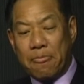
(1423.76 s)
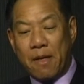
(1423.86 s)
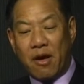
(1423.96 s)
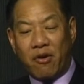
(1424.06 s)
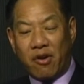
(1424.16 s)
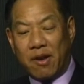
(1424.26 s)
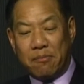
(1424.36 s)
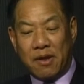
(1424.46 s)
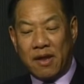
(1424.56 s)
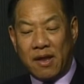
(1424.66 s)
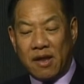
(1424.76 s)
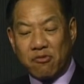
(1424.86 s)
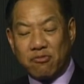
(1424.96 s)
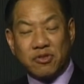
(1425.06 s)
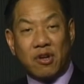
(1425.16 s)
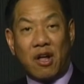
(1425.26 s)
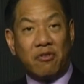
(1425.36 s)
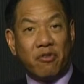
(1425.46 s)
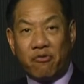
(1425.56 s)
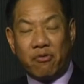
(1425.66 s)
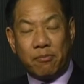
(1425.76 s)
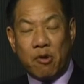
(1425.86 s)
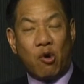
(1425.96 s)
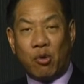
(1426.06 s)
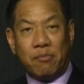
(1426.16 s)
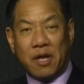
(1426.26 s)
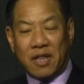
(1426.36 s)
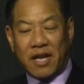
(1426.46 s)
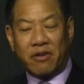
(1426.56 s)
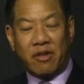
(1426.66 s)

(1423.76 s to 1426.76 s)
are going to be resolved or will be clear.